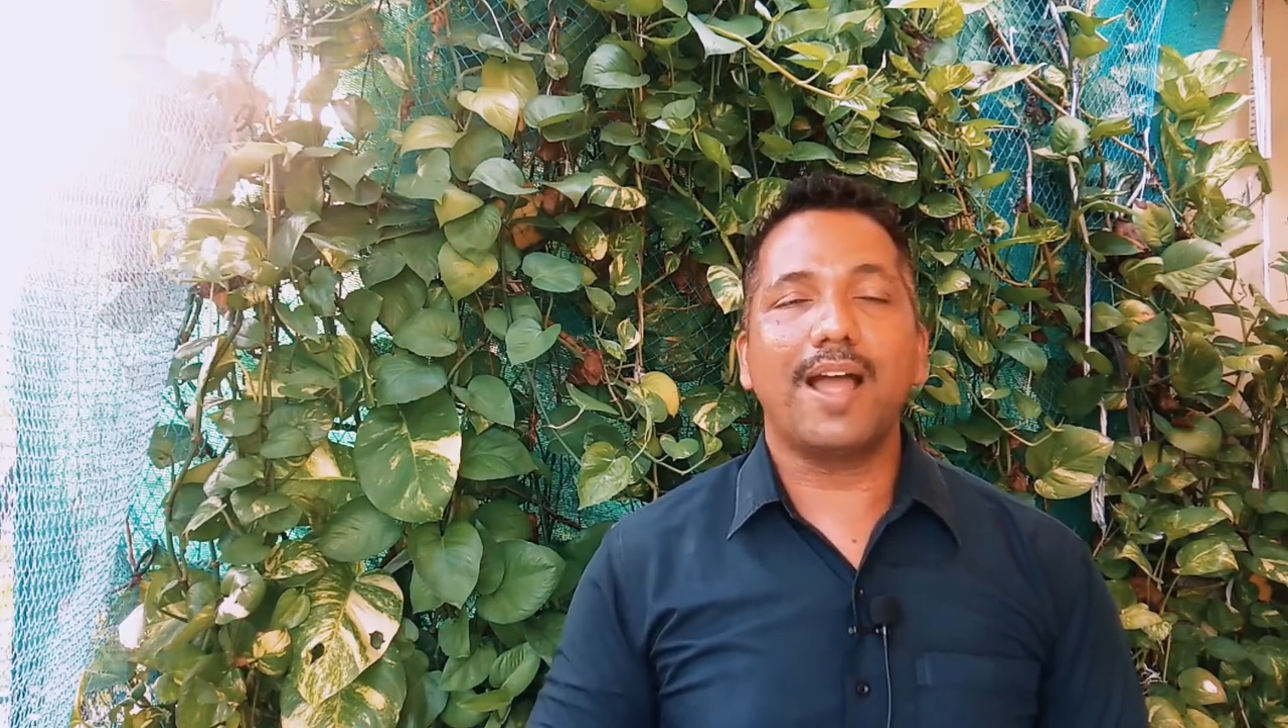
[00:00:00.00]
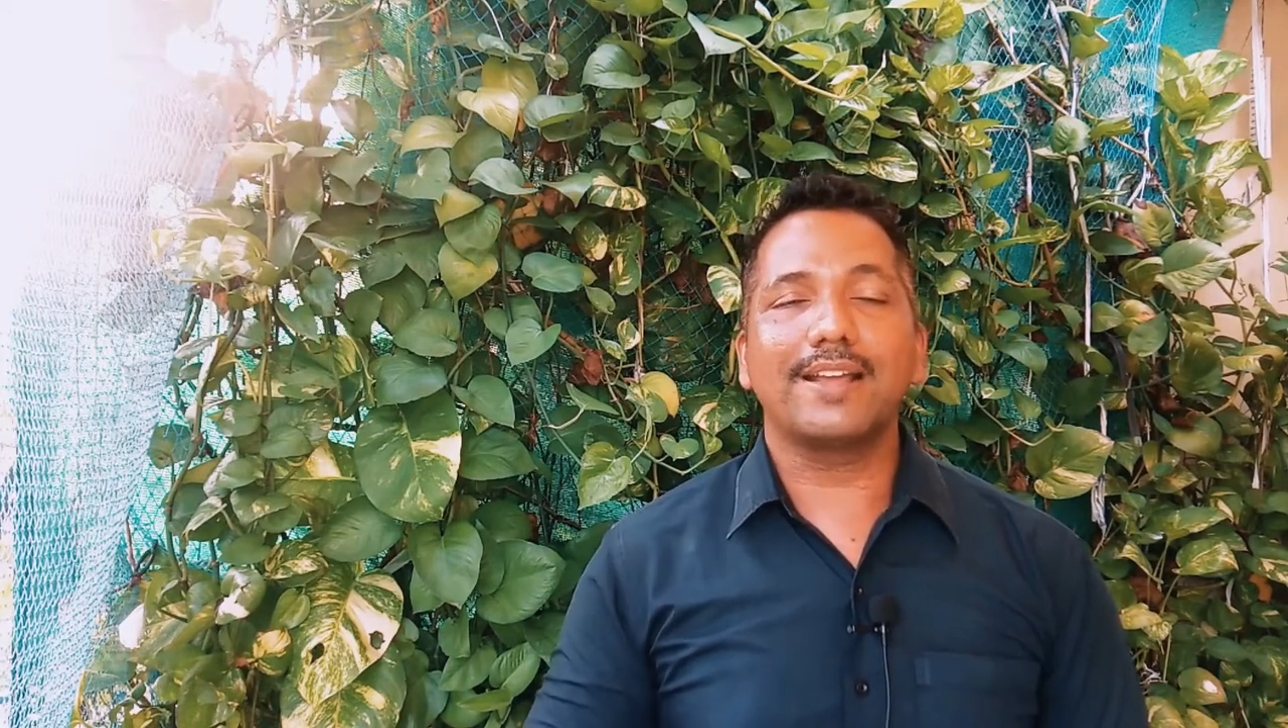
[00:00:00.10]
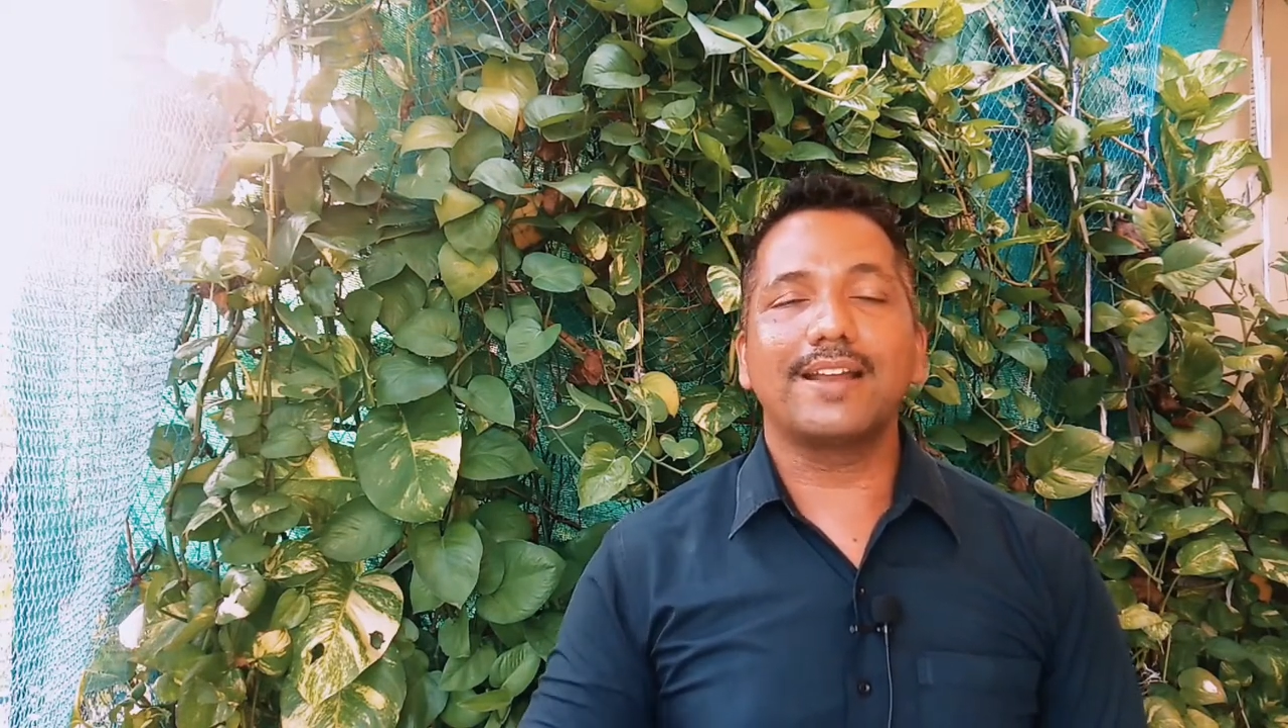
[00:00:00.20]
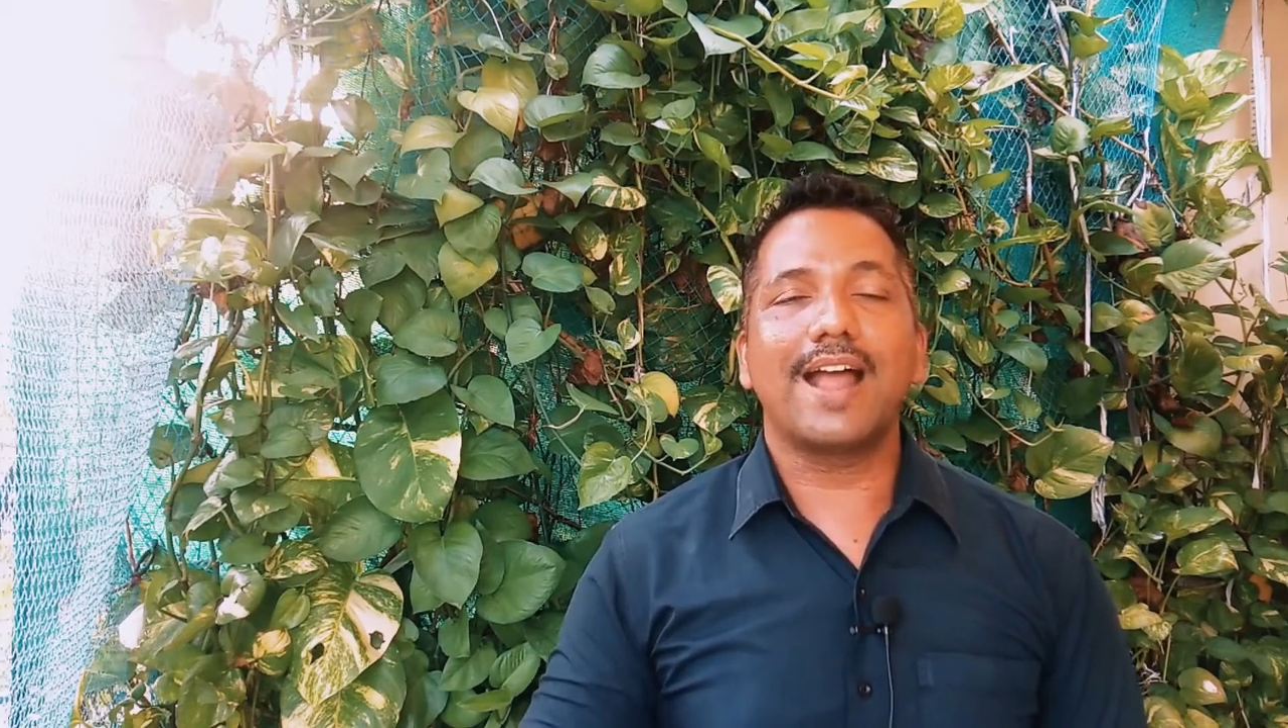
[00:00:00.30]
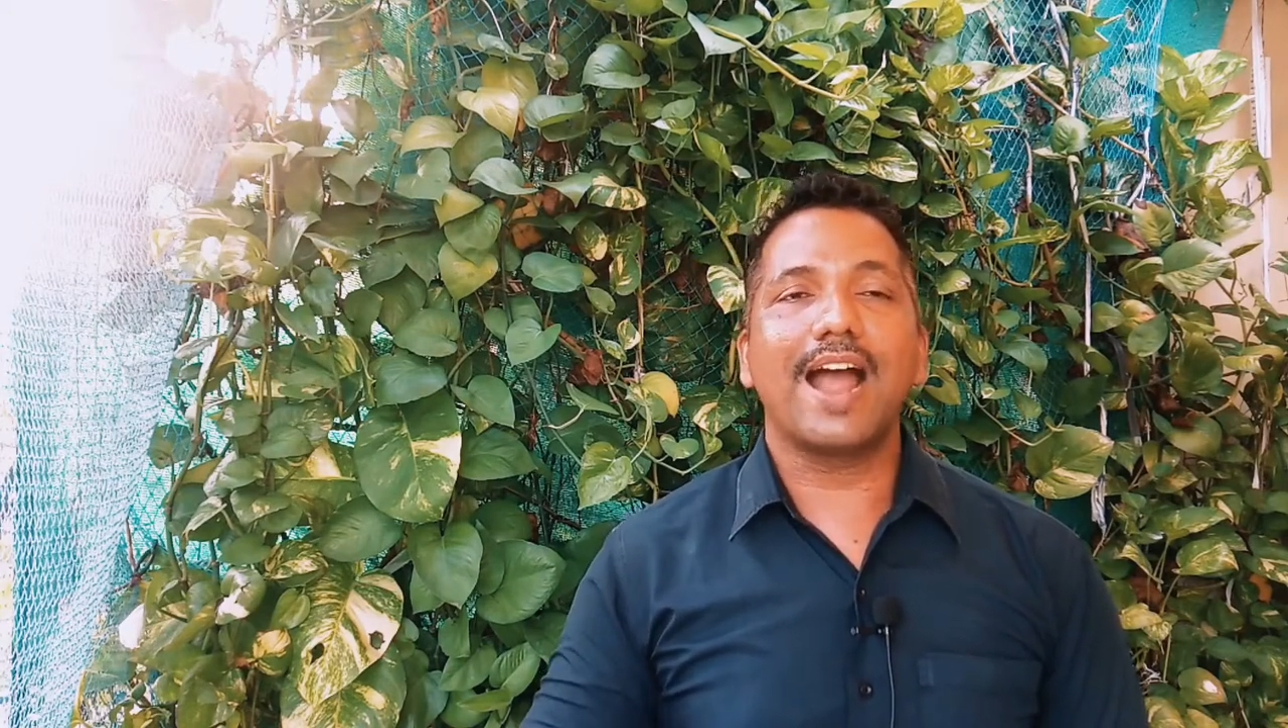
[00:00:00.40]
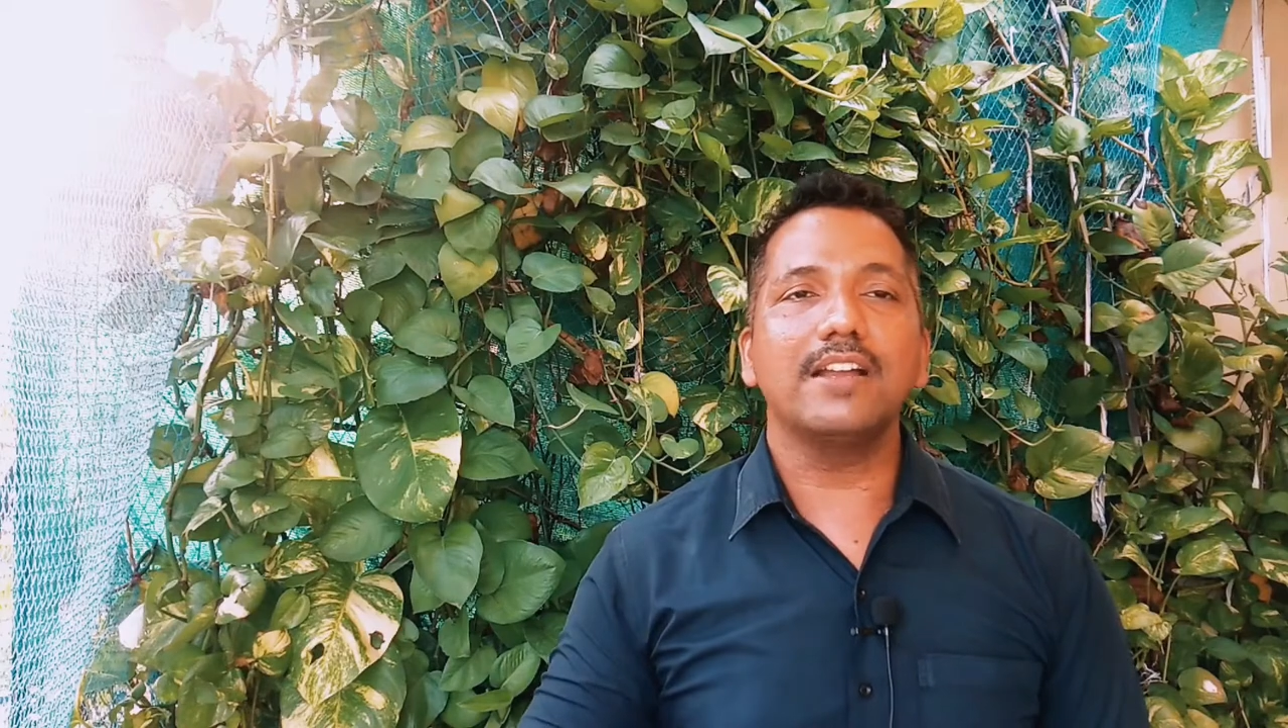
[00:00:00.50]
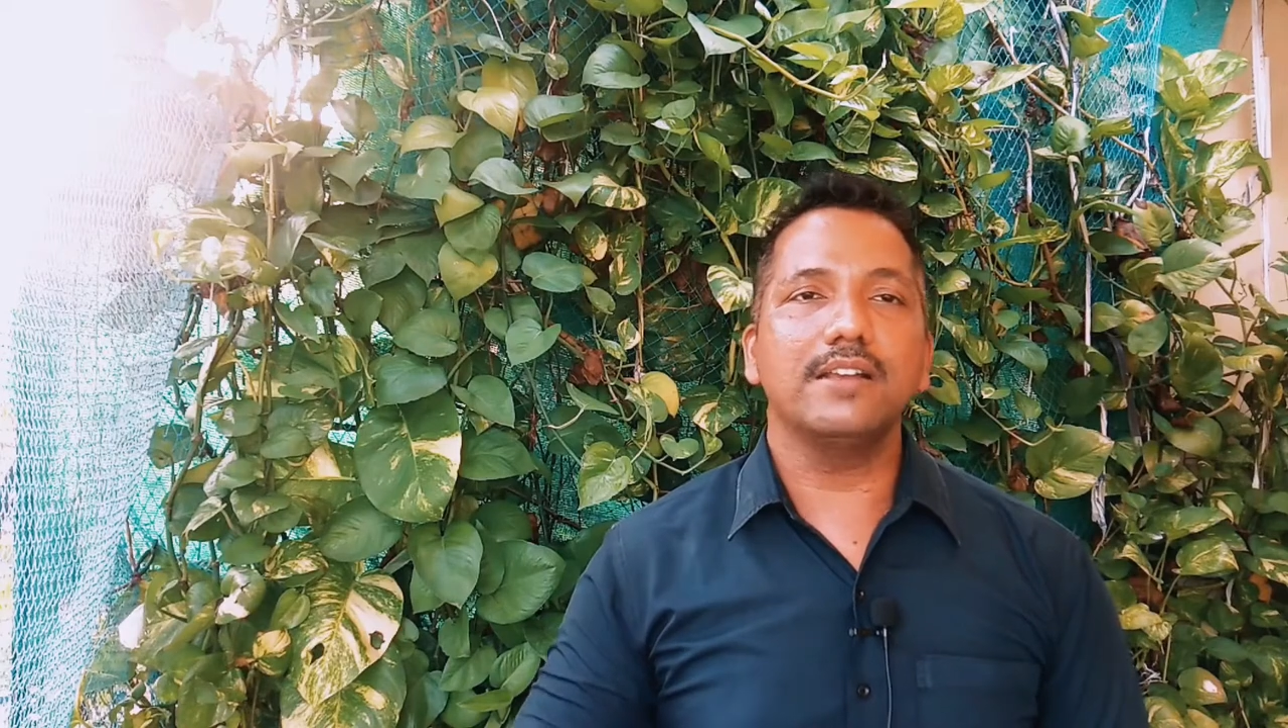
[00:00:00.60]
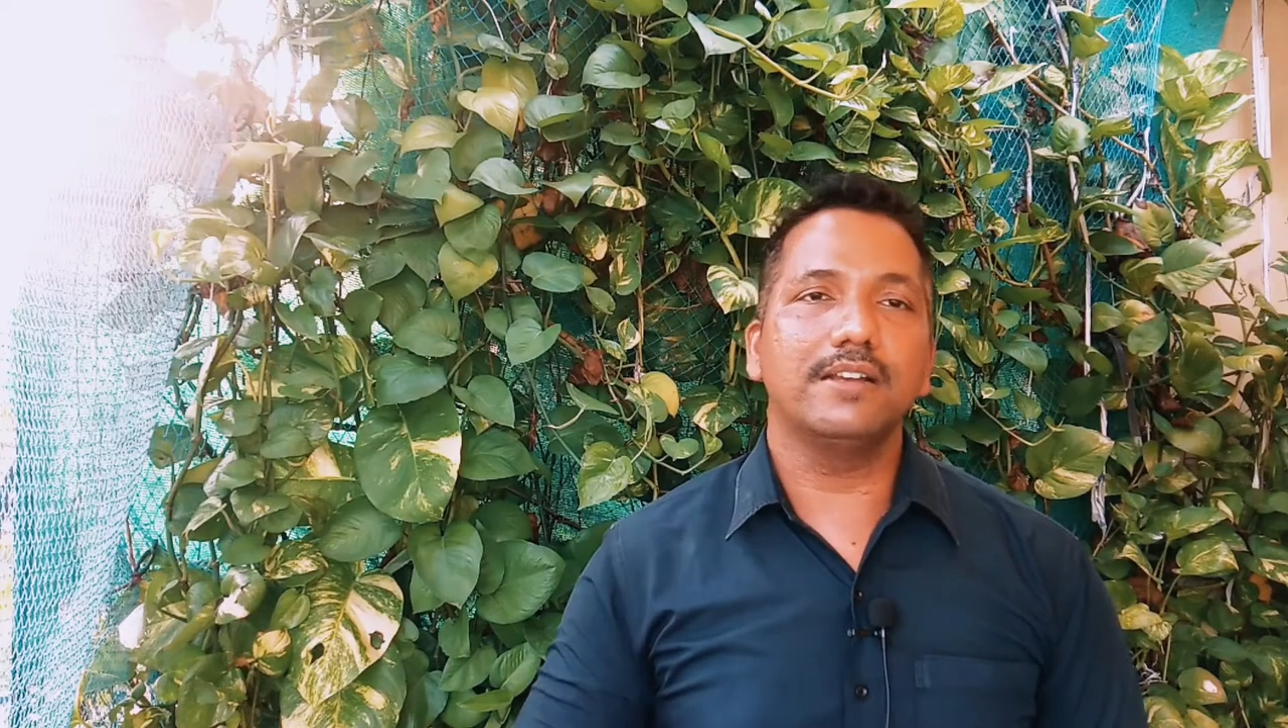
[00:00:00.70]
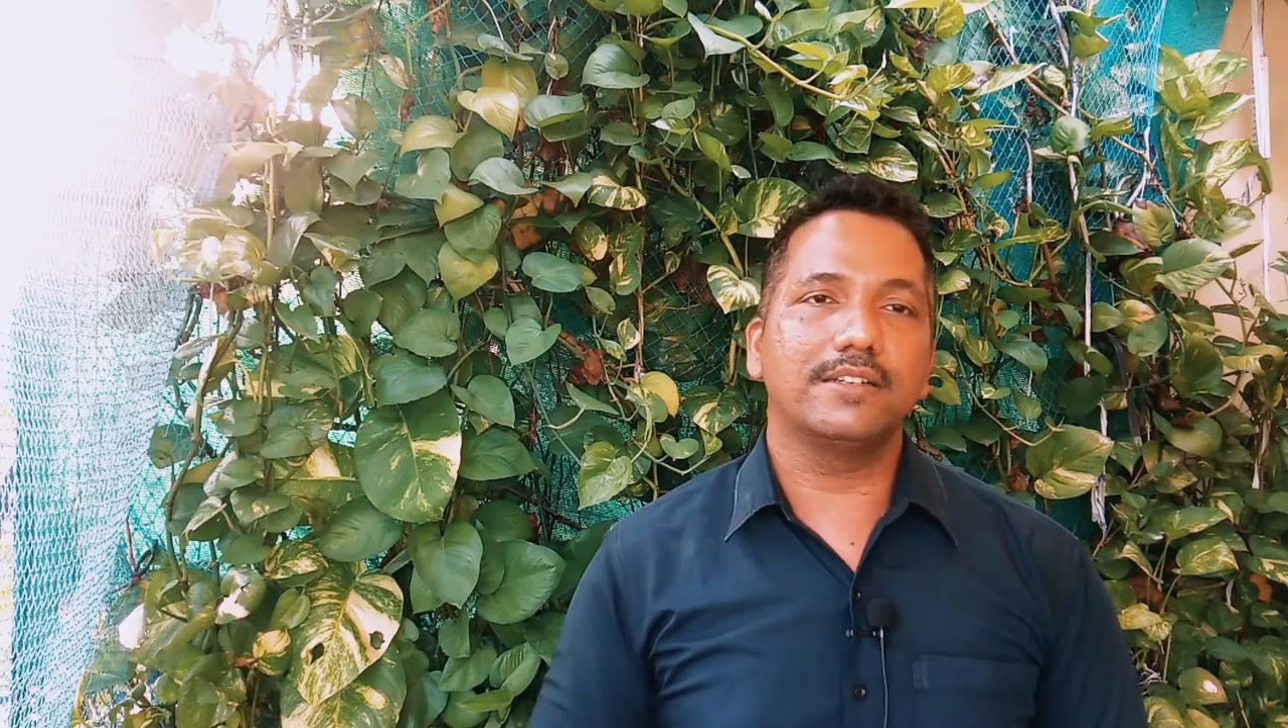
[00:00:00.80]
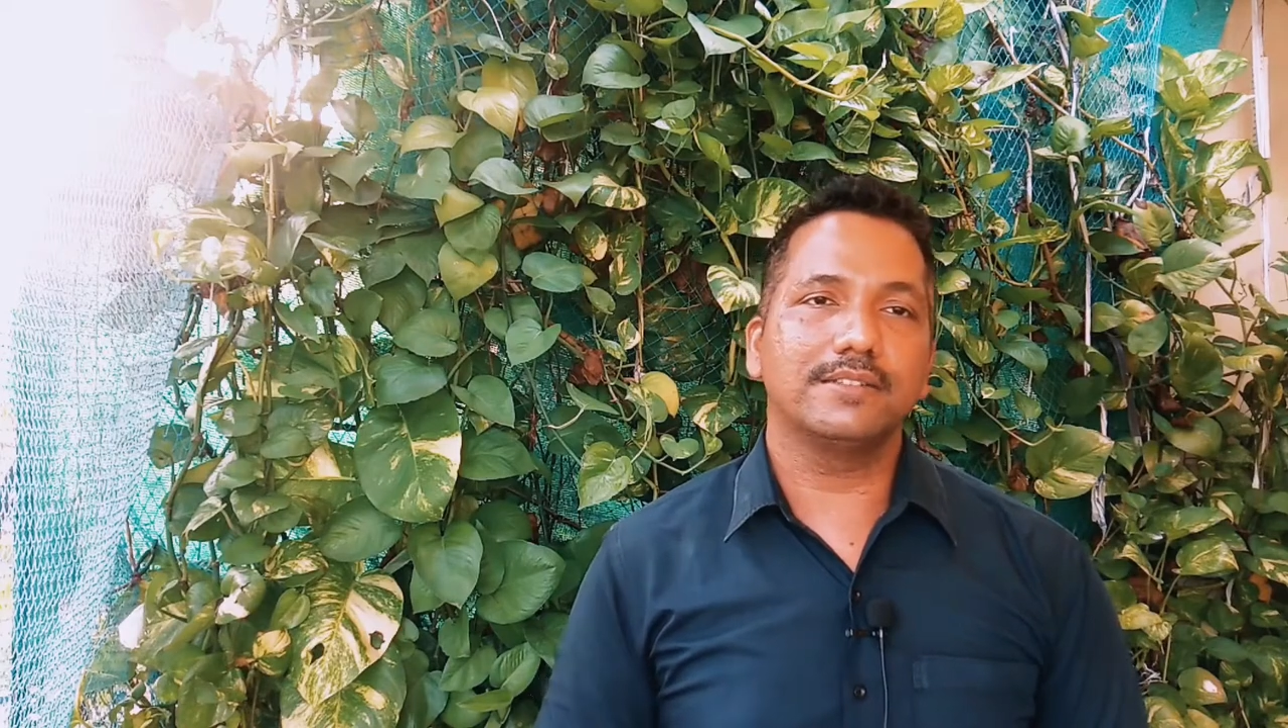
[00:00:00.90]
I can
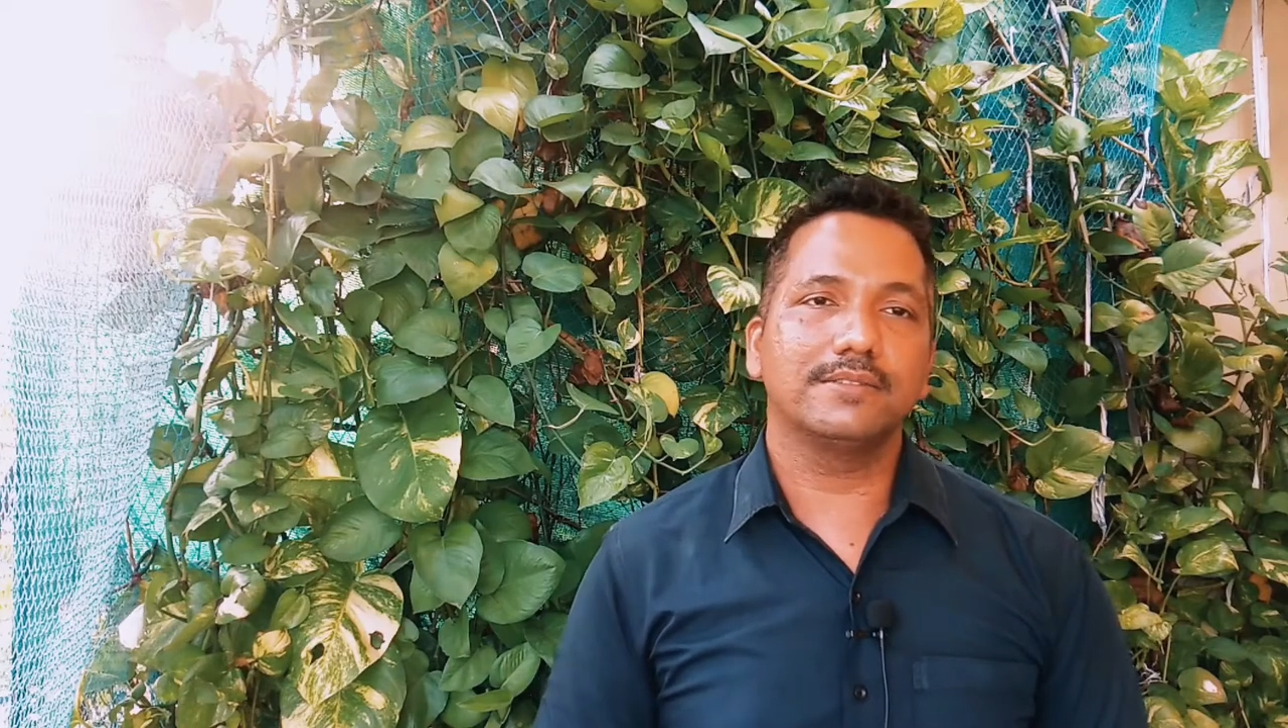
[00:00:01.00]
handle it.